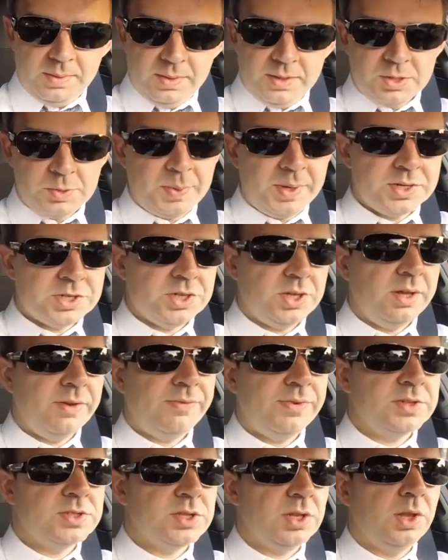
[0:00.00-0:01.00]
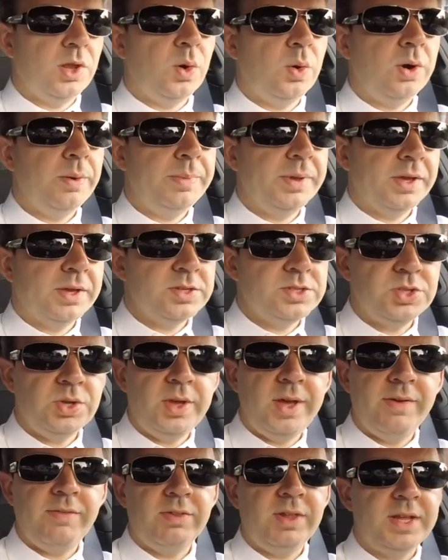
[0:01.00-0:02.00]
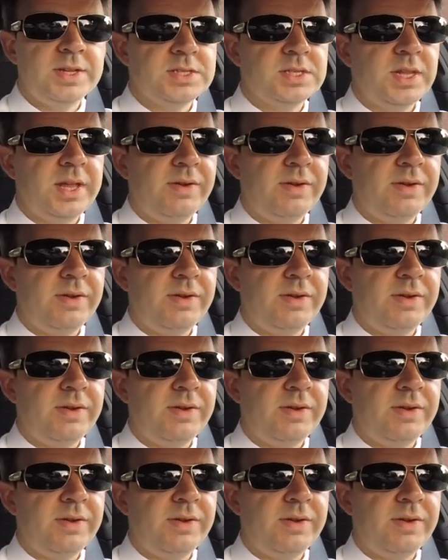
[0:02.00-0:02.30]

especially if it's lower because you have less